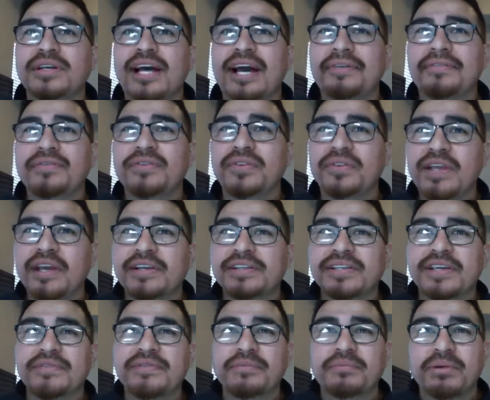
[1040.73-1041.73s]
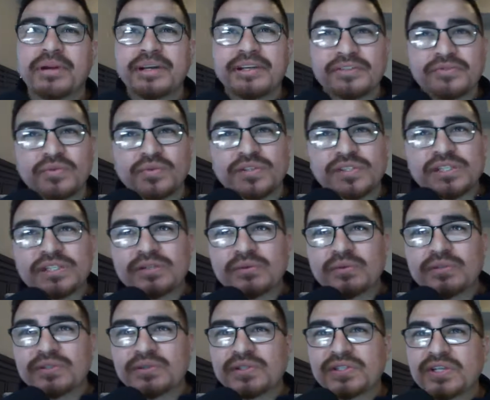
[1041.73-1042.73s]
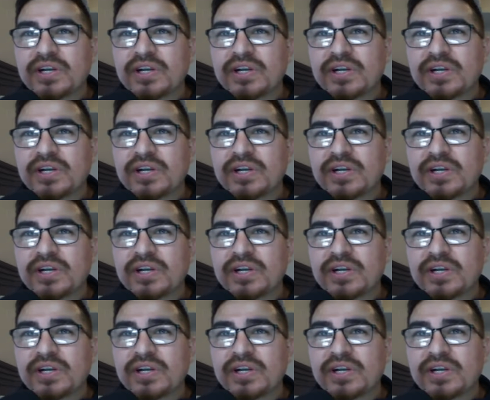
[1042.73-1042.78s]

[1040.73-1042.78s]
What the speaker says: After the Thanksgiving break is when it